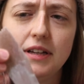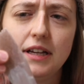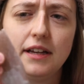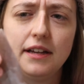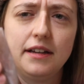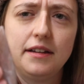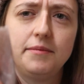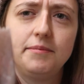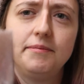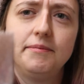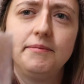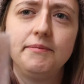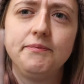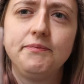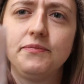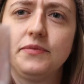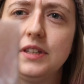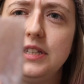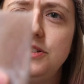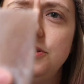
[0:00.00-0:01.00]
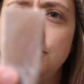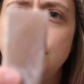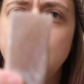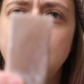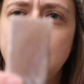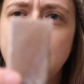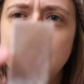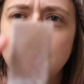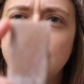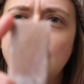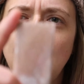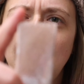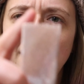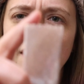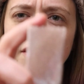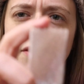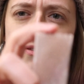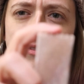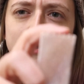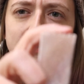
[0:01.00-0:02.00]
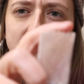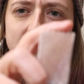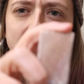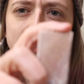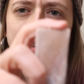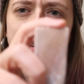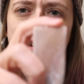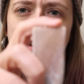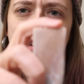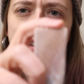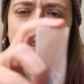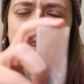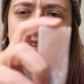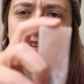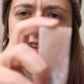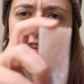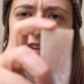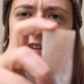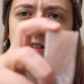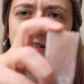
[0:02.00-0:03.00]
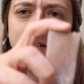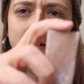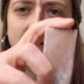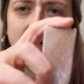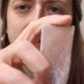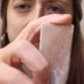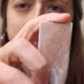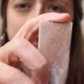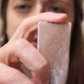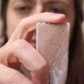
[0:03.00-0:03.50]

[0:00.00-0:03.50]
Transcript: As you can see, it's kind of a